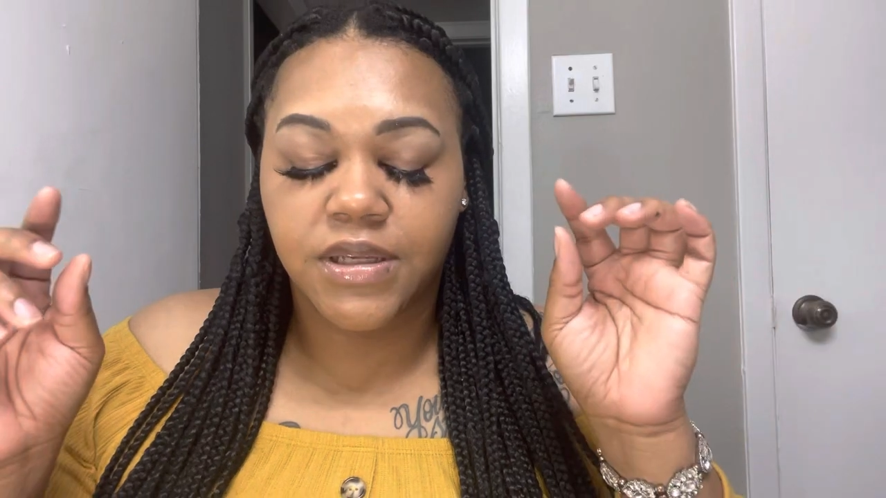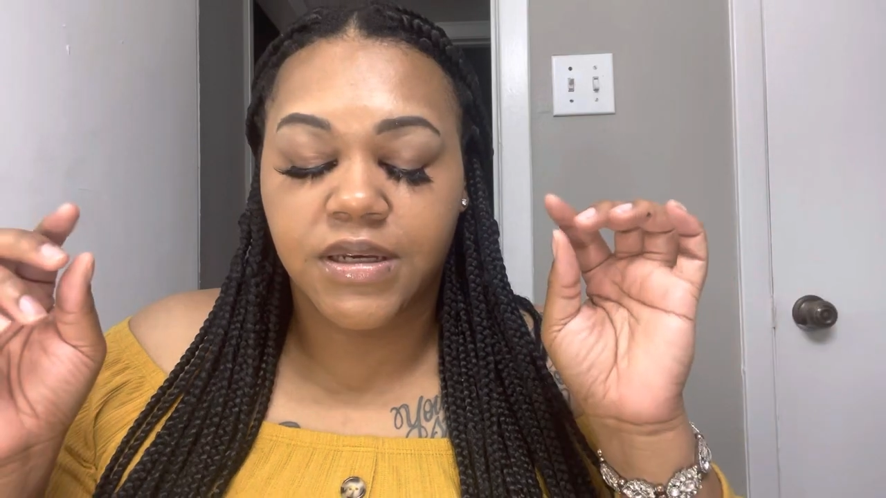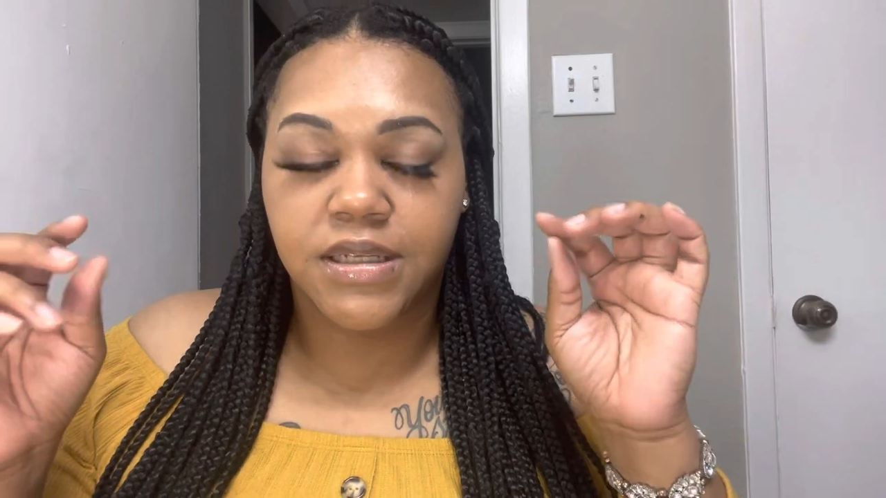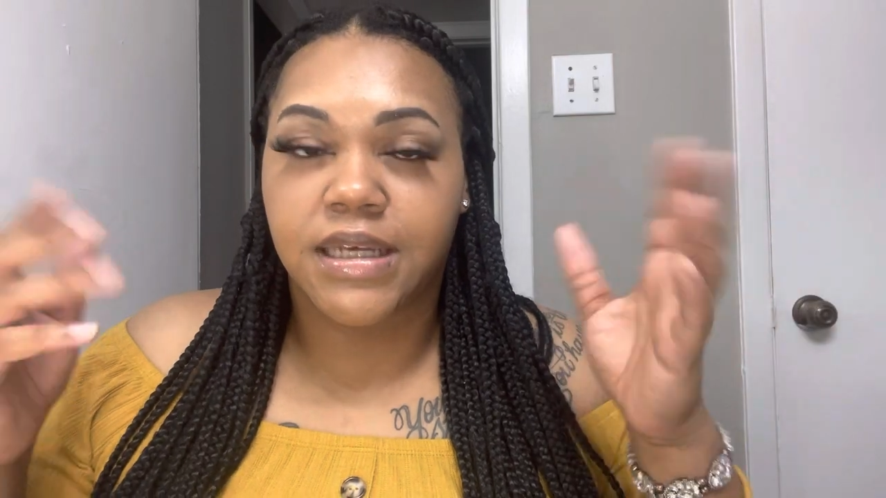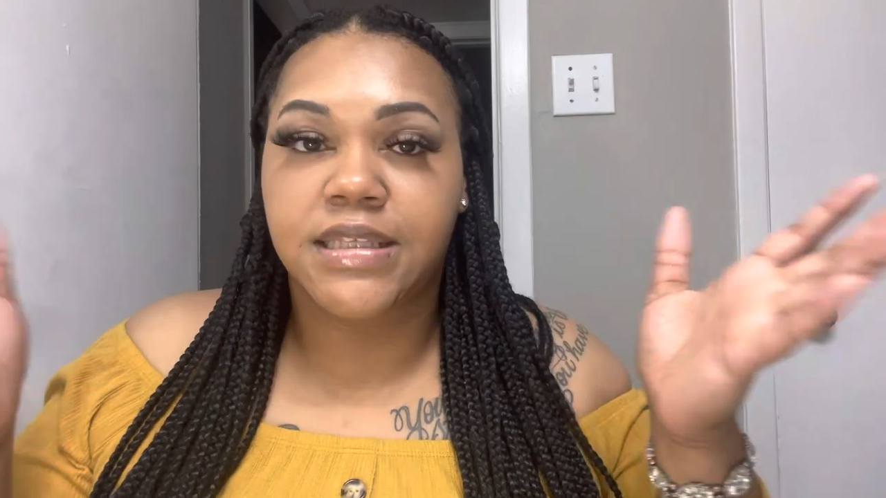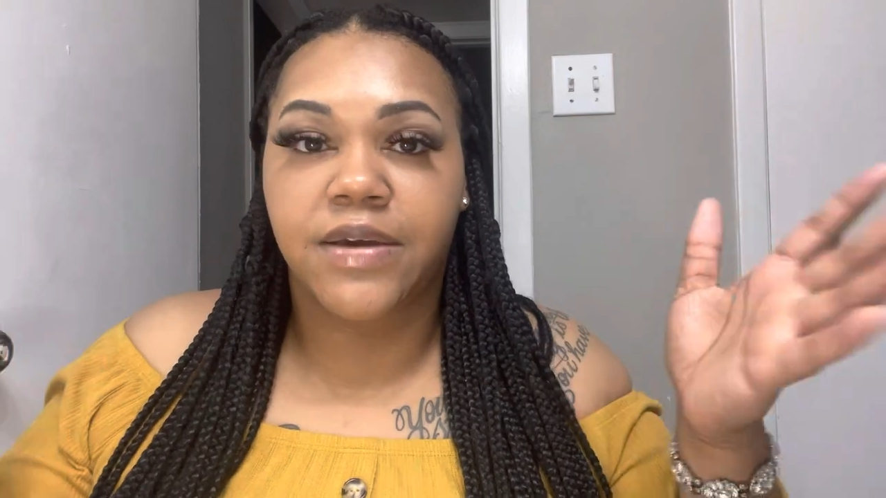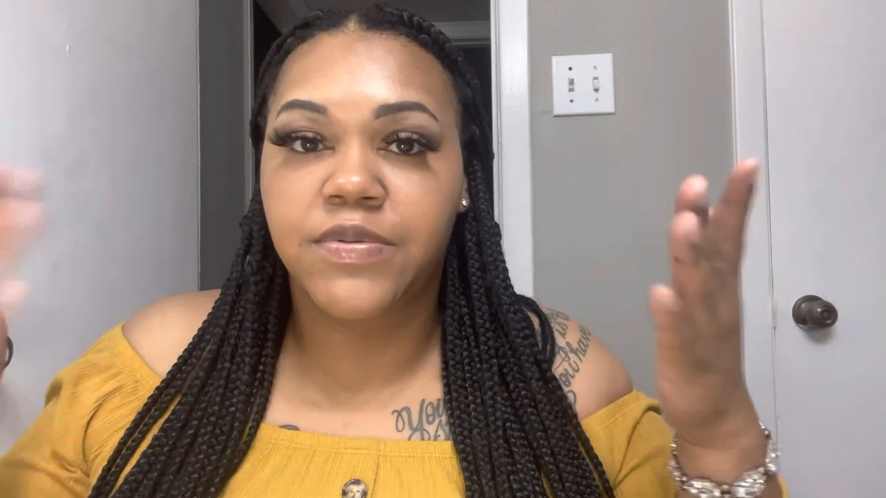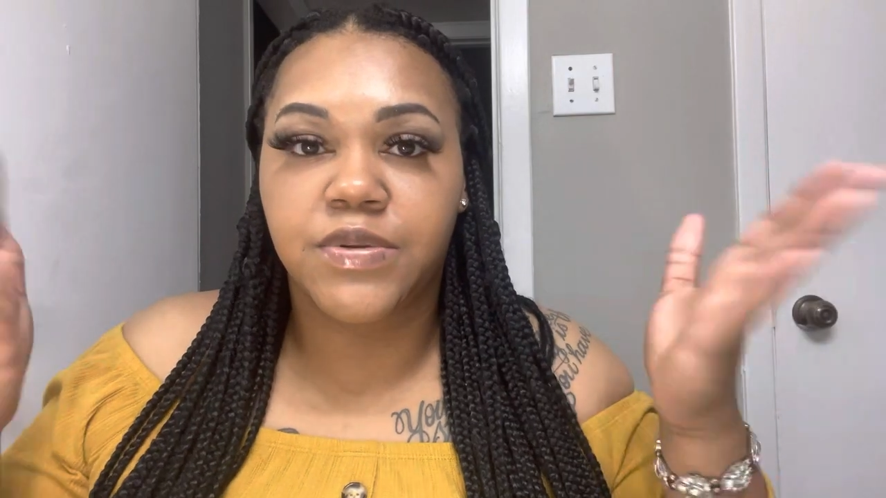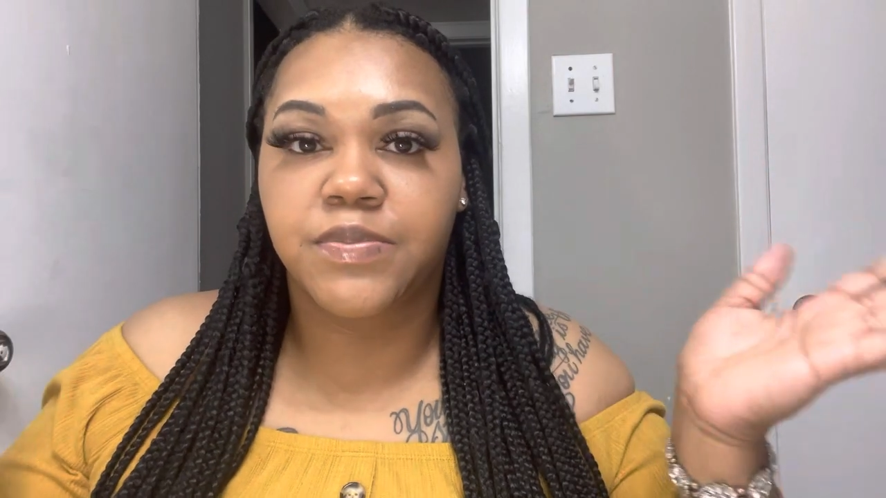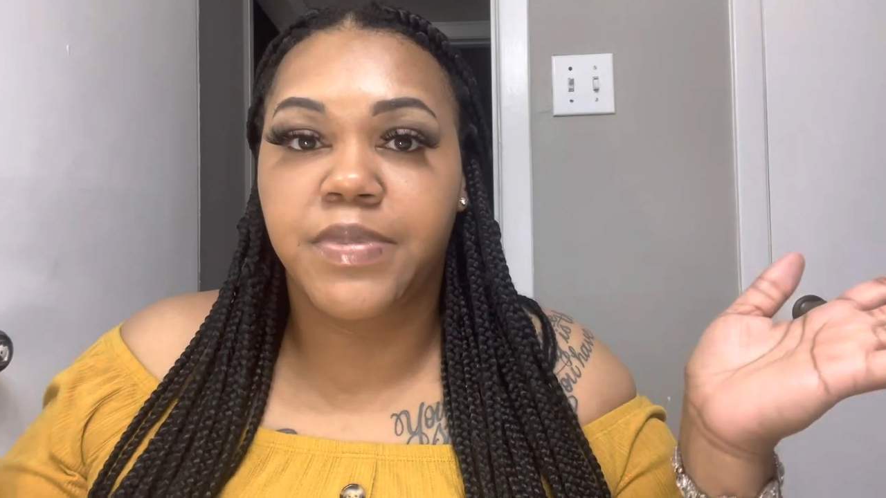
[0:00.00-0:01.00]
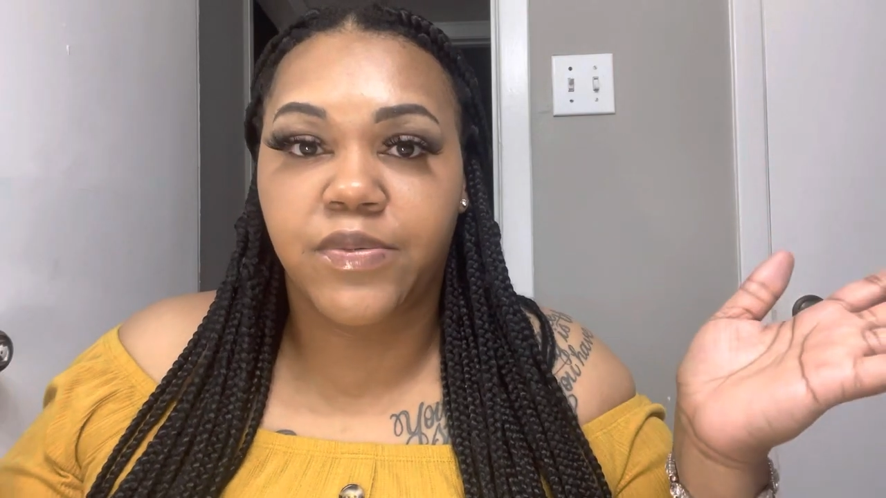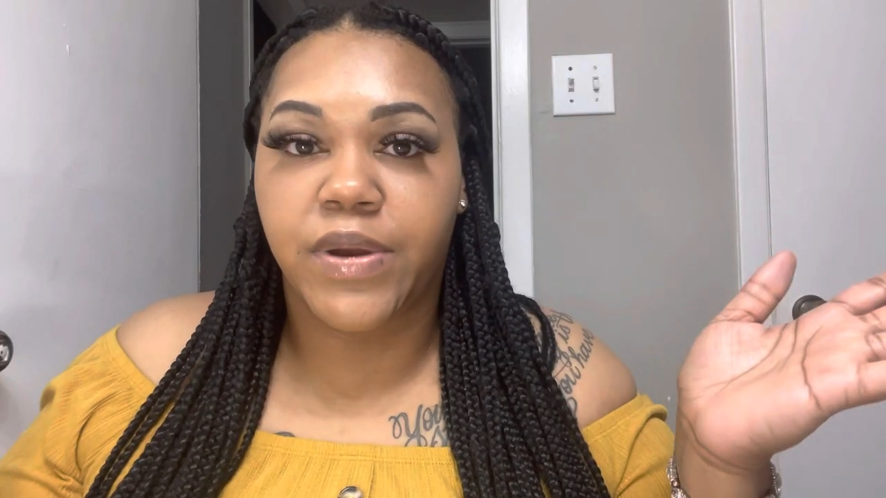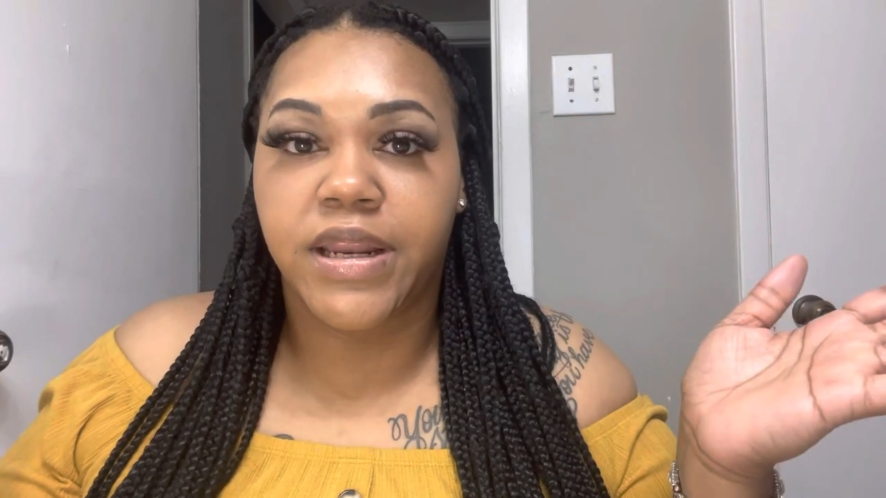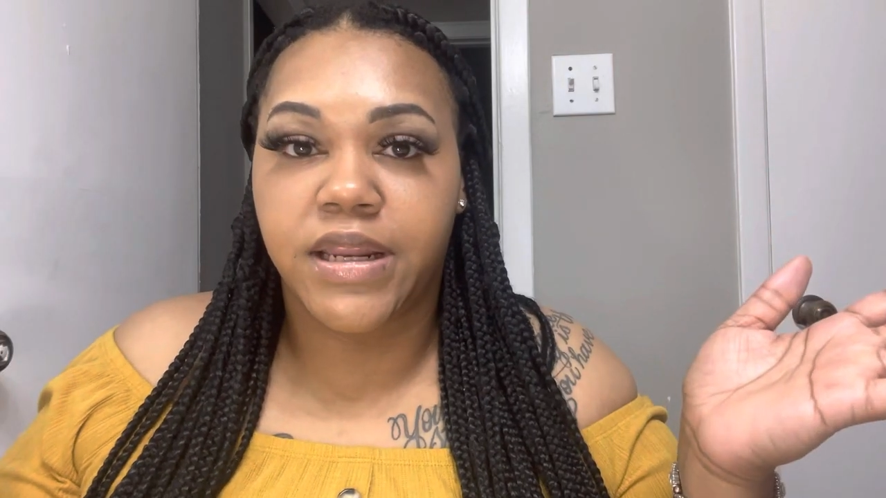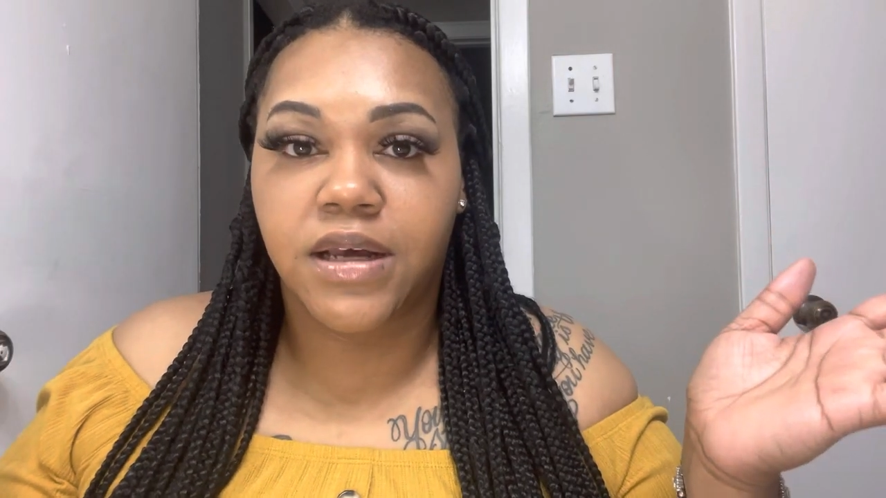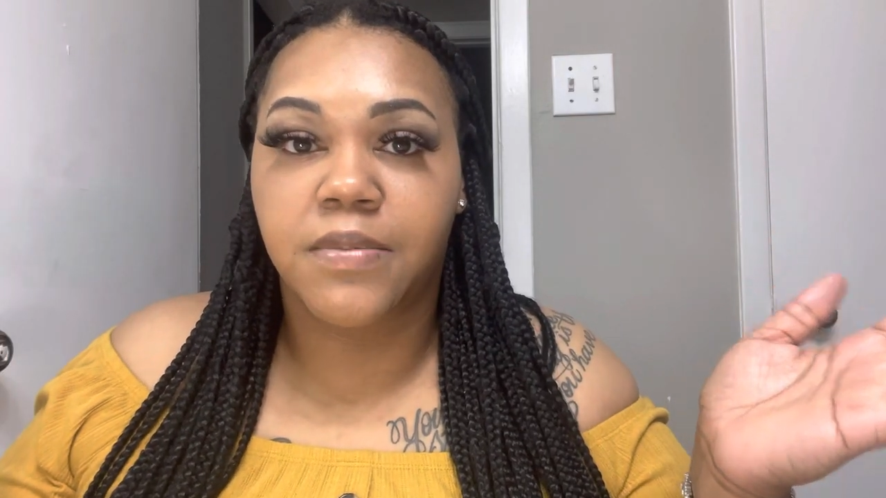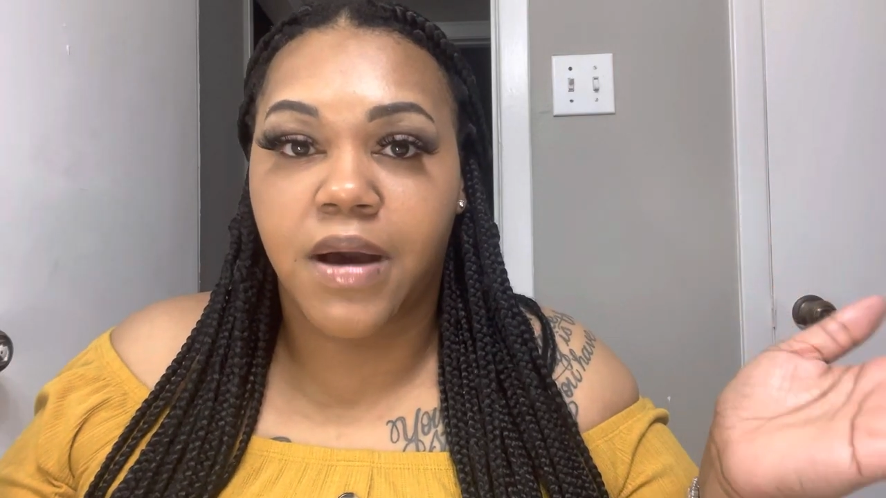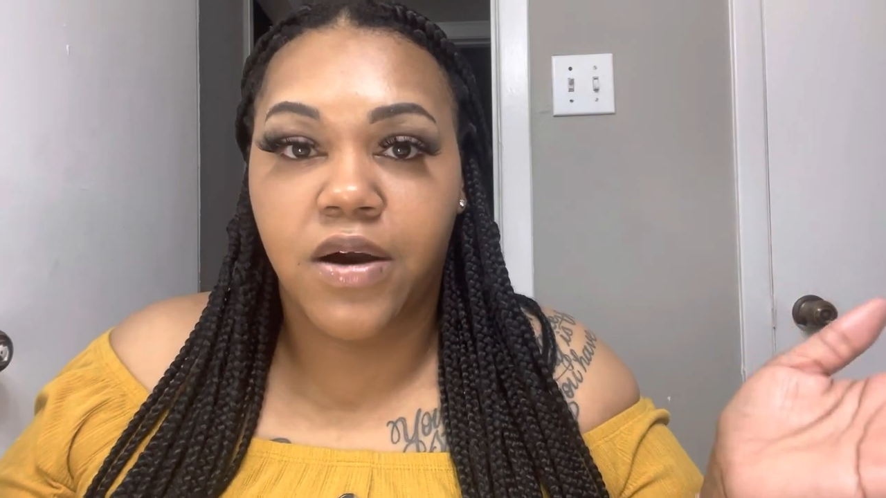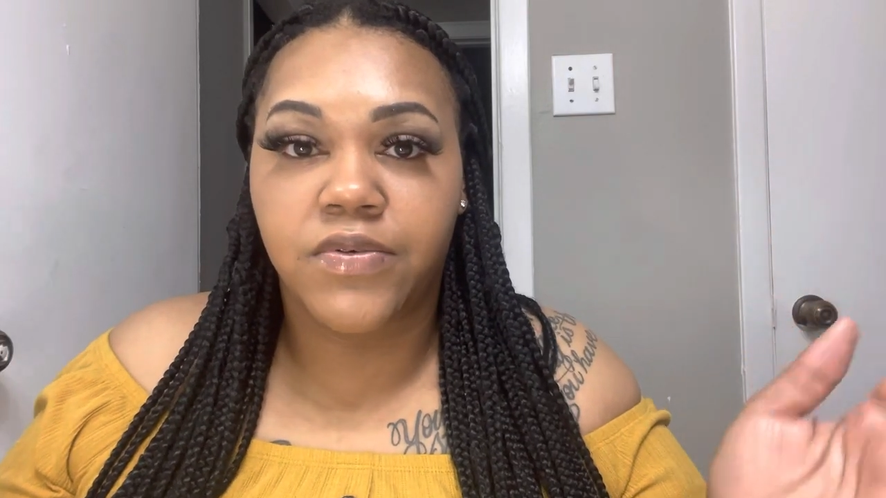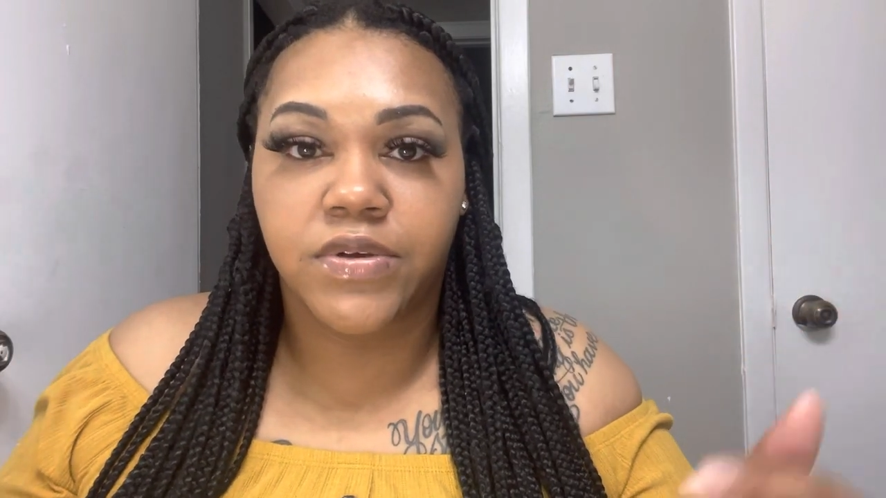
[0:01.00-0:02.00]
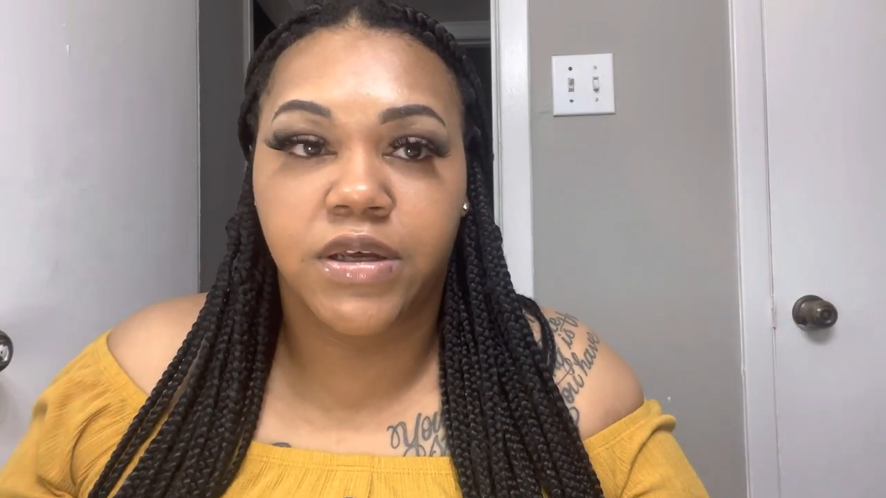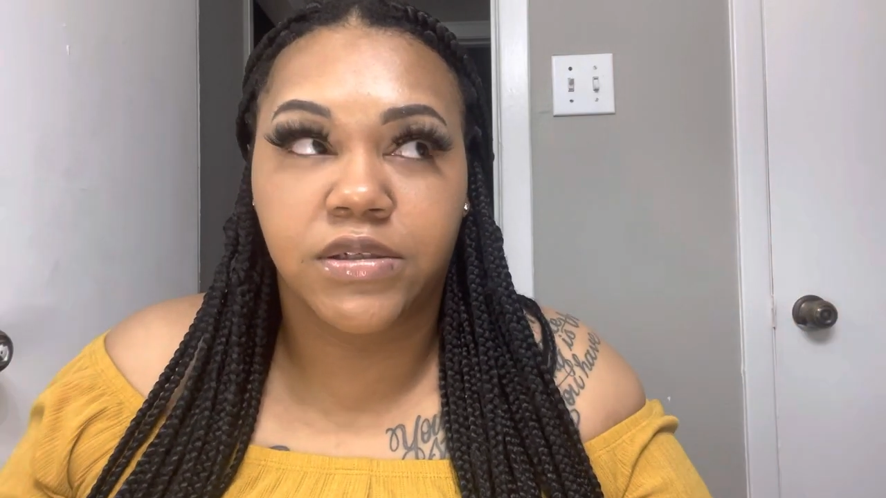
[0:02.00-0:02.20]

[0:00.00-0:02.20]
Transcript: Cause like I said, it was being ready to come off, you know,